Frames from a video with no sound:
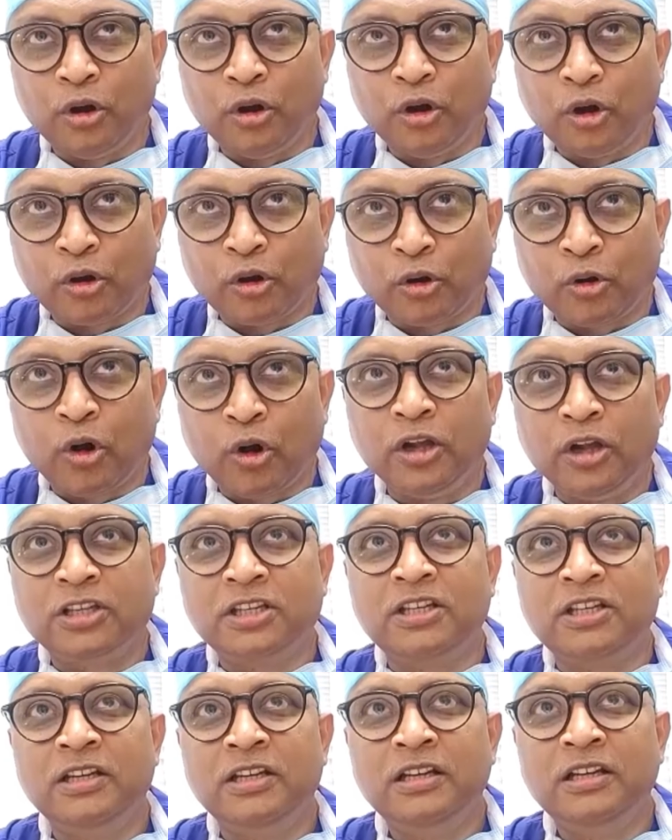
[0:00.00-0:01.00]
cost,
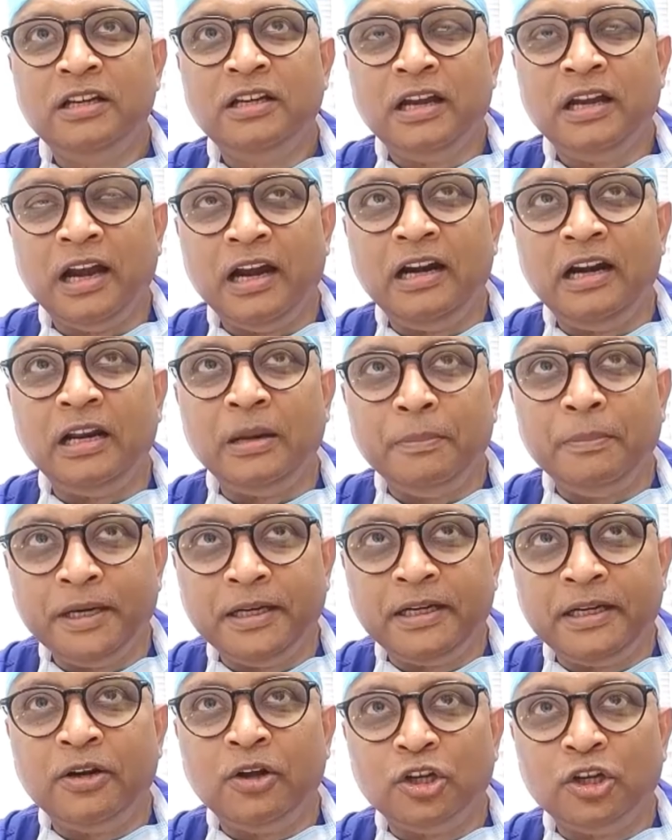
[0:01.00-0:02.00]
and repeated
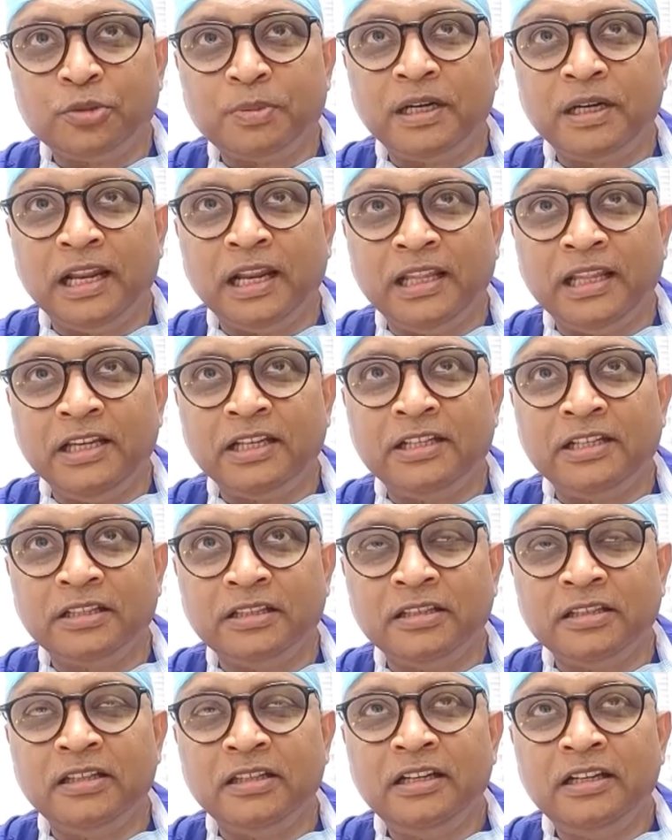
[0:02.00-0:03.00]
hospitalizations
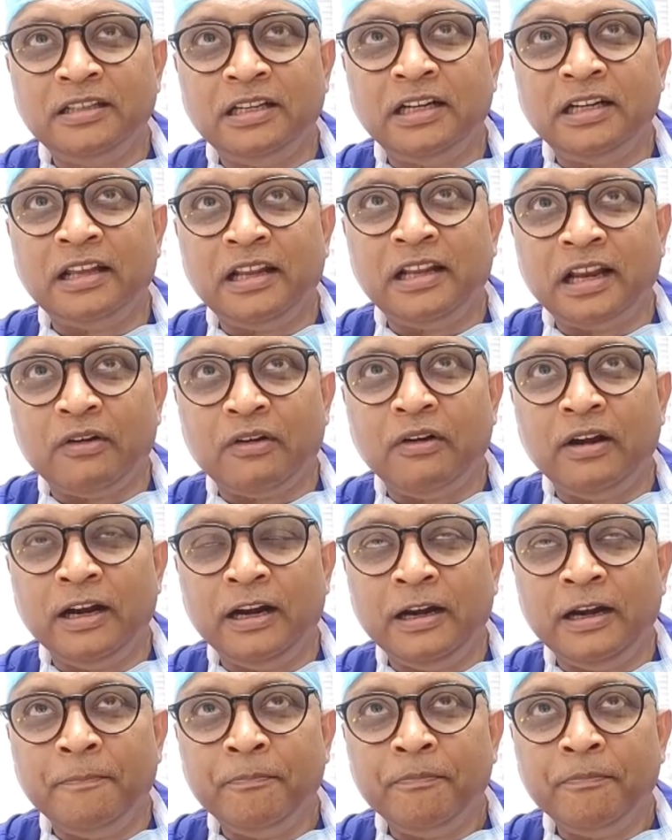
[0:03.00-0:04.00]
that are required,